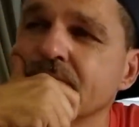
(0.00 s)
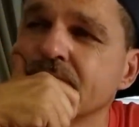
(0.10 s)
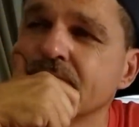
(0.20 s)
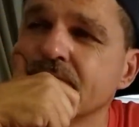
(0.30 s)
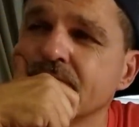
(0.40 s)

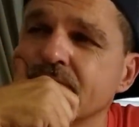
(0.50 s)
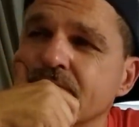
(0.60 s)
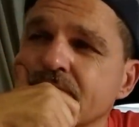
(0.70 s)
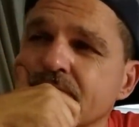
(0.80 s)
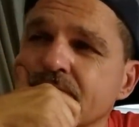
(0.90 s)

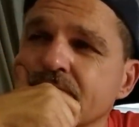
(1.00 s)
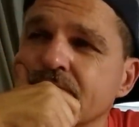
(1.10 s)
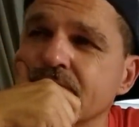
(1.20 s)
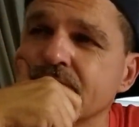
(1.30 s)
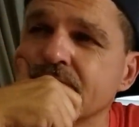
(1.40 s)

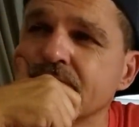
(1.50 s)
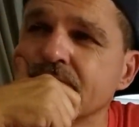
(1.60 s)
Nobody speaks.